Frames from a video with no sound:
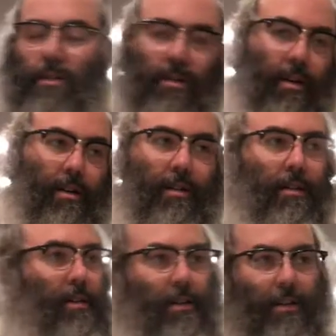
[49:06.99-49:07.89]
He's all
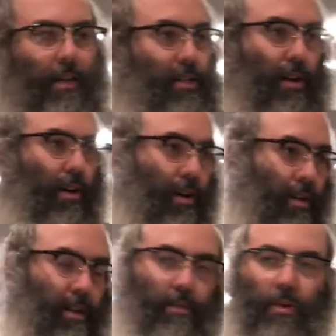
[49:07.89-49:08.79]

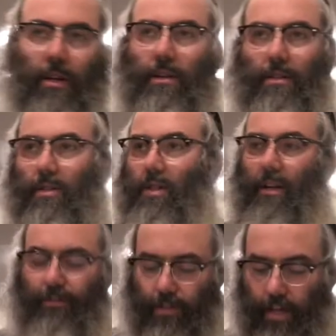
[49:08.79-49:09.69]
in ruchnias. He's
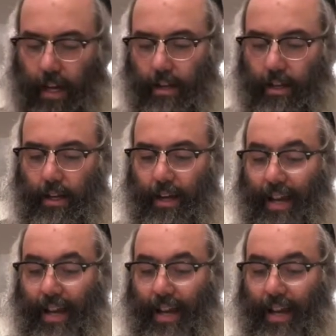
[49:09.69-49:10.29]
not in physicality.